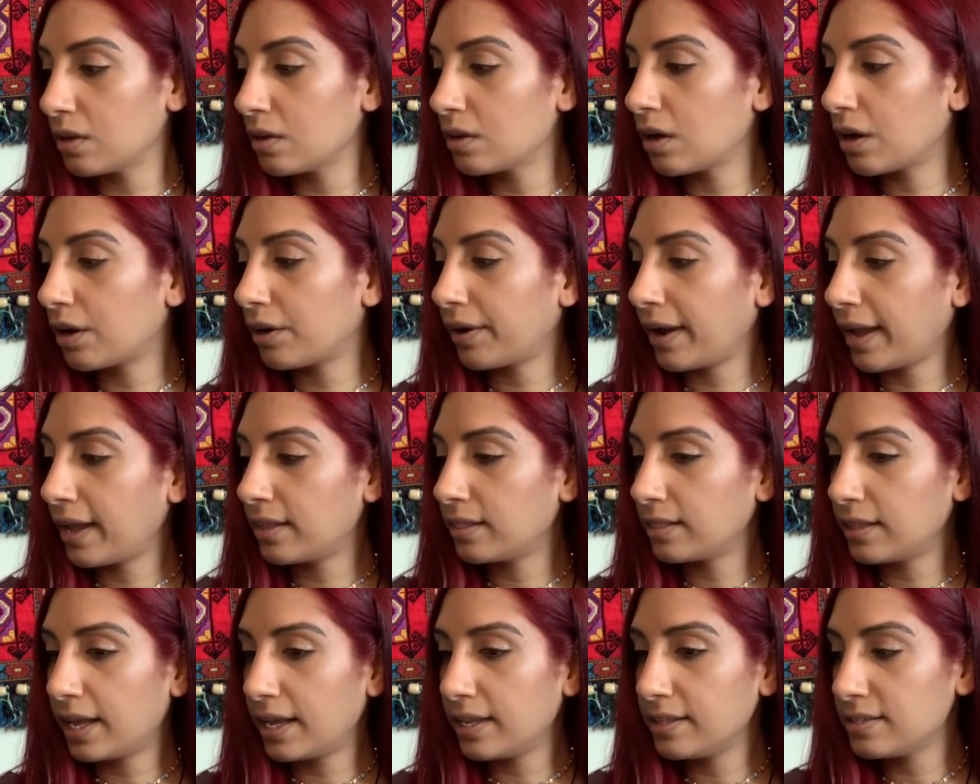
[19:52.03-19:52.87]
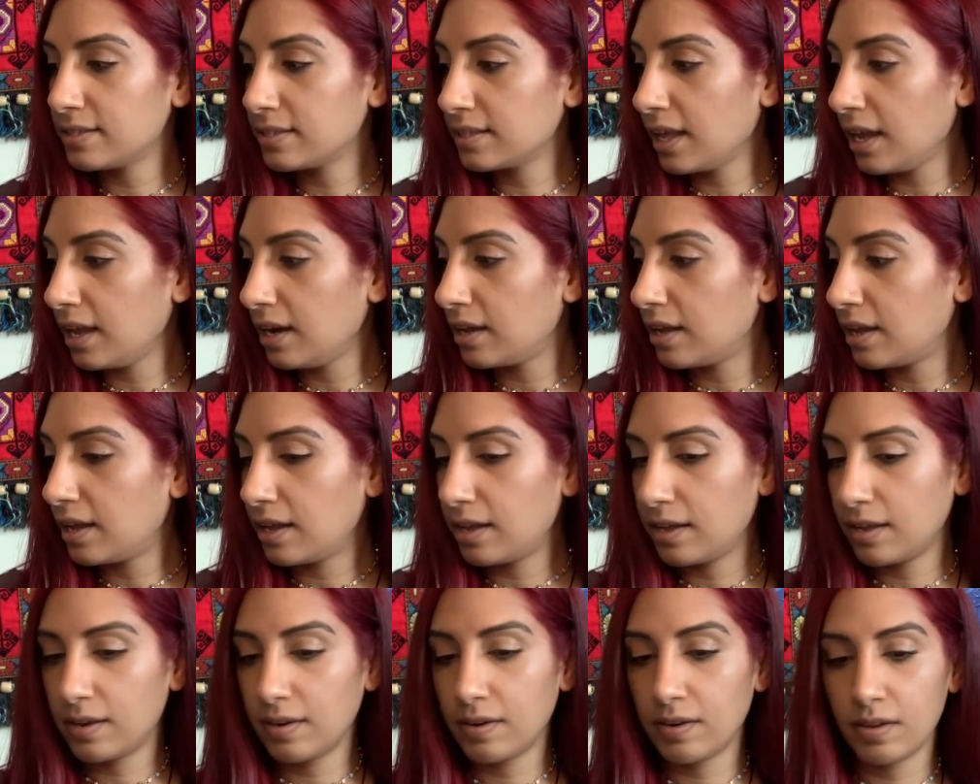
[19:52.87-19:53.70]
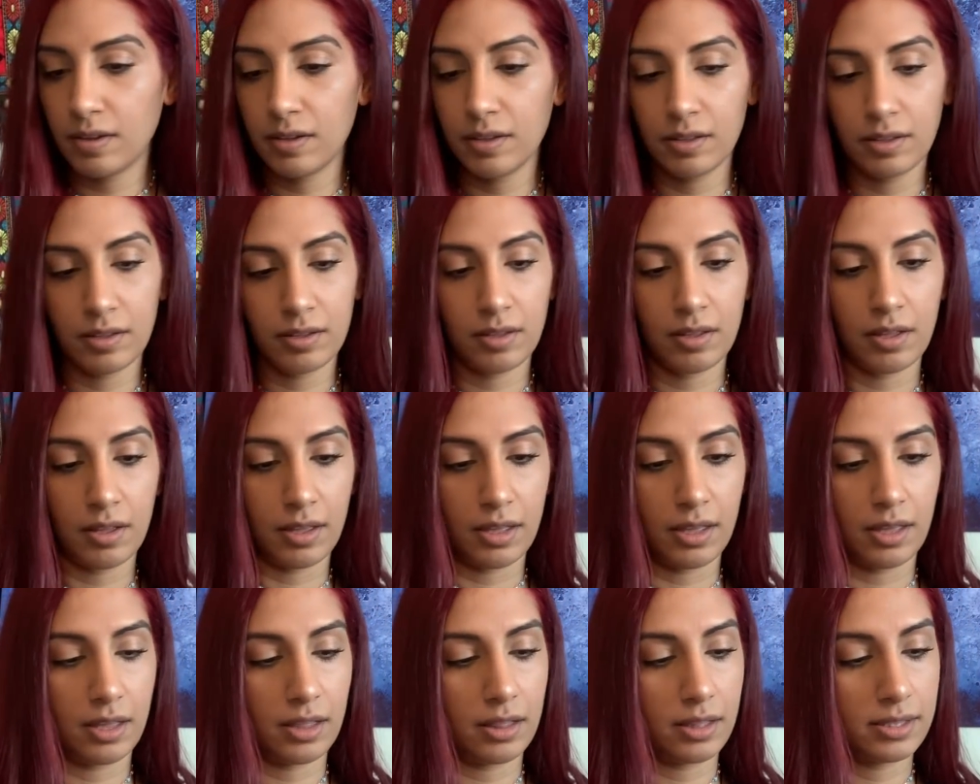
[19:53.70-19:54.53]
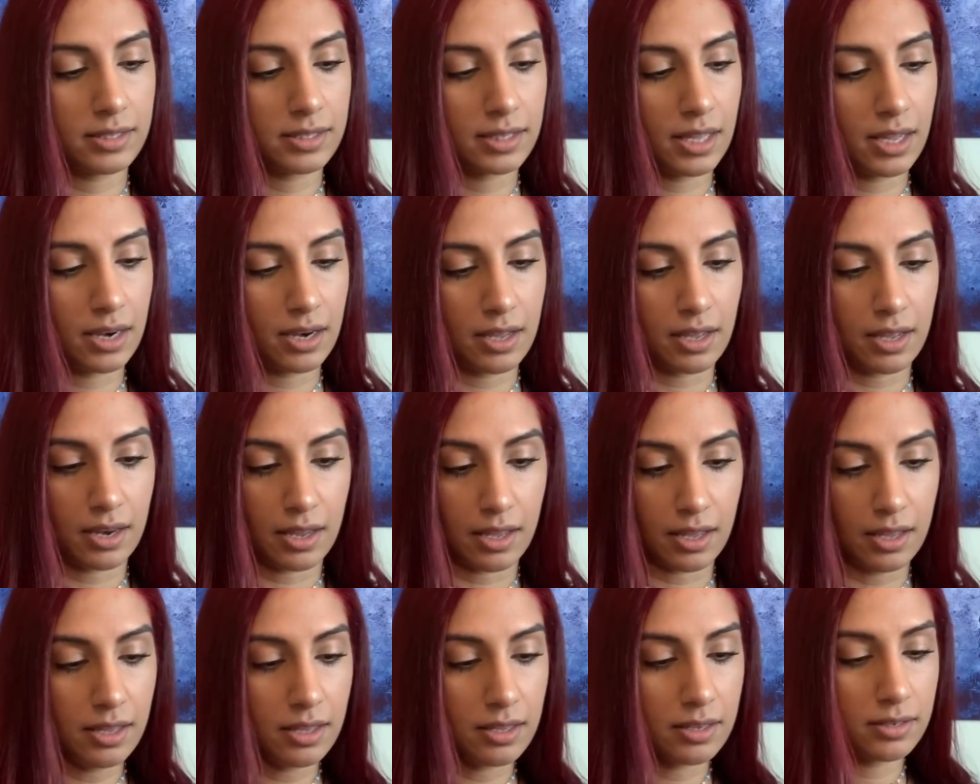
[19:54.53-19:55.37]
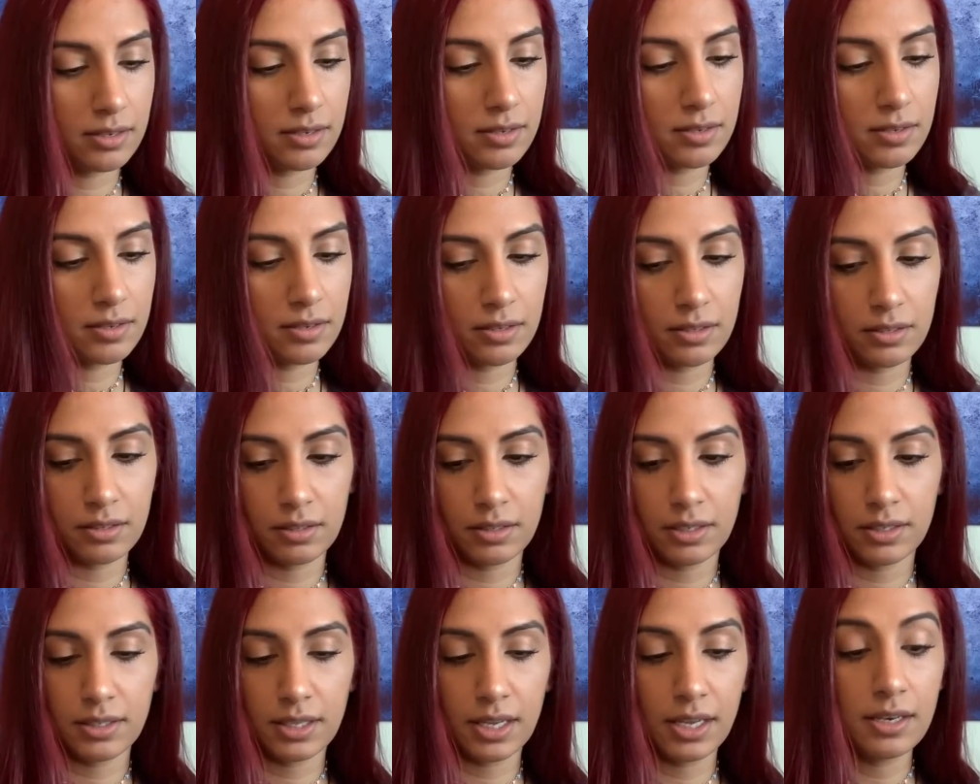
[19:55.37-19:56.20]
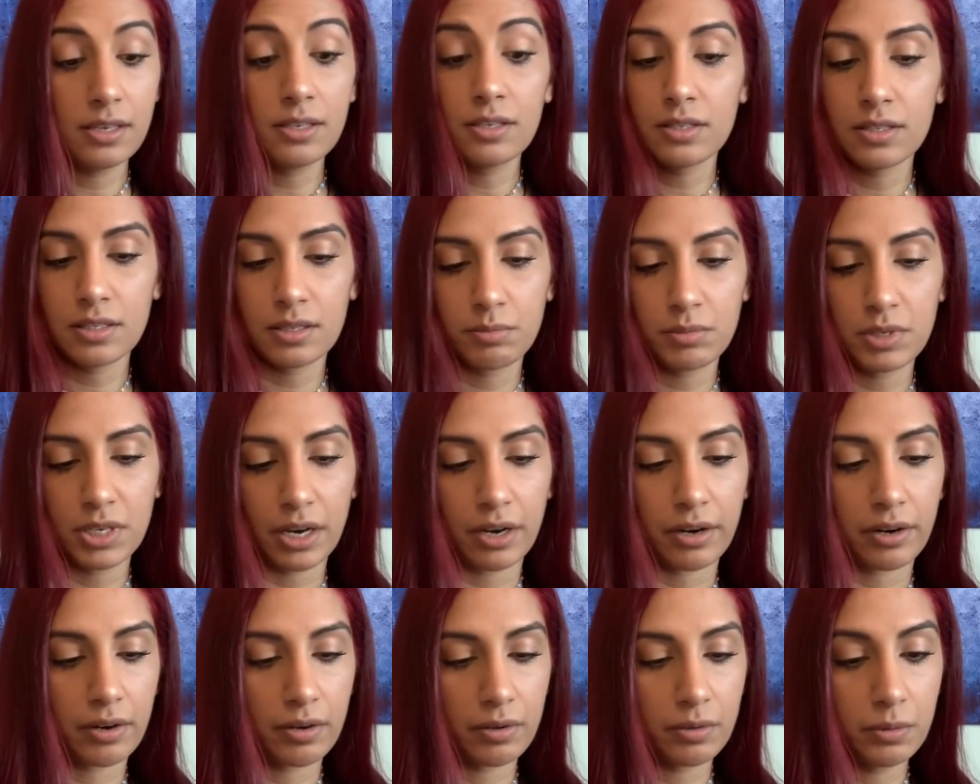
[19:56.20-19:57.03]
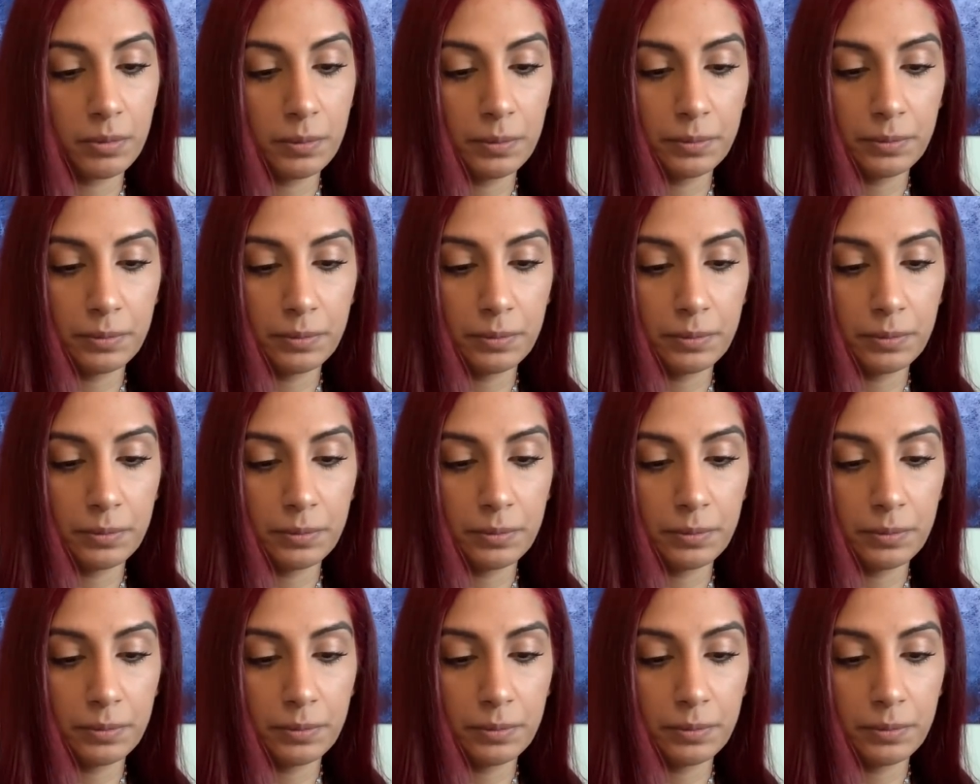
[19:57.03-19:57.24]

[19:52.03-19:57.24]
All right, let's get in. Let's get in it. Let's get into some tarot.